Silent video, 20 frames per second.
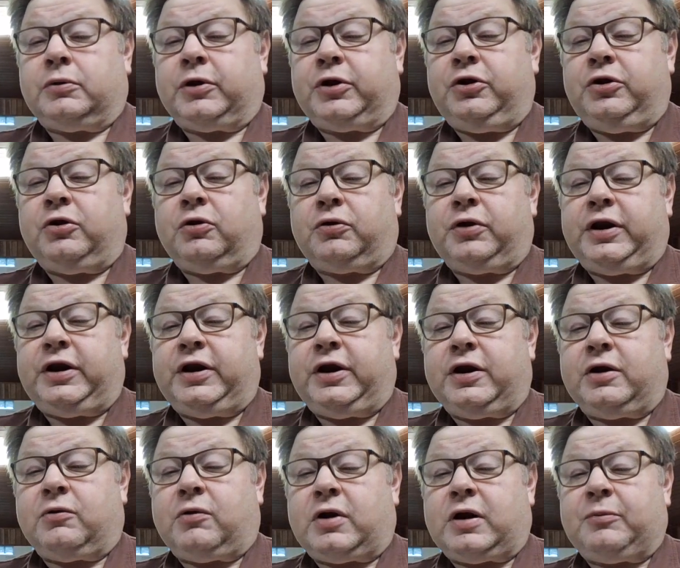Well, you don't need to
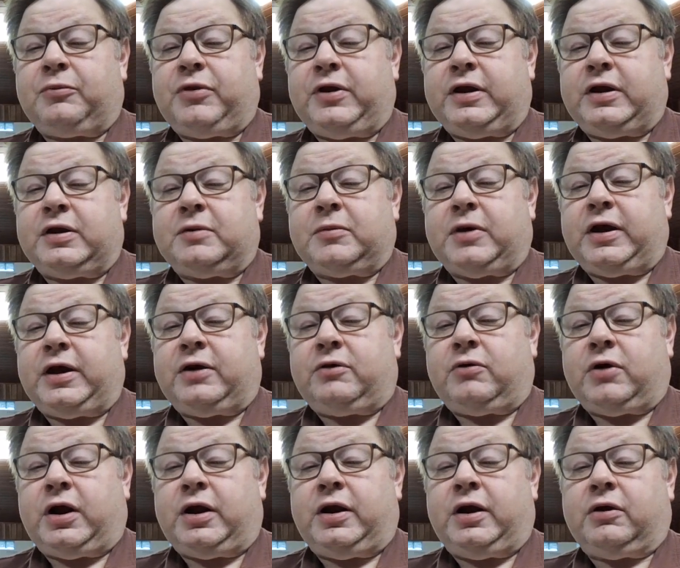hear what I'm thinking in my
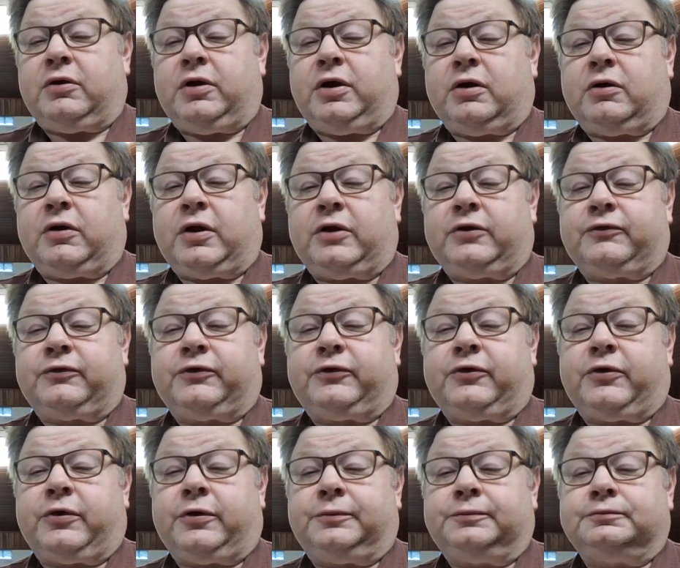head right now, Nell, that's for
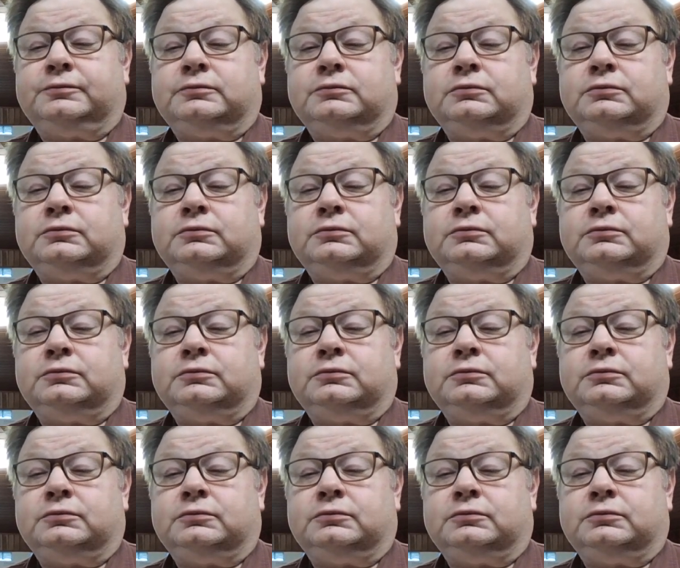sure.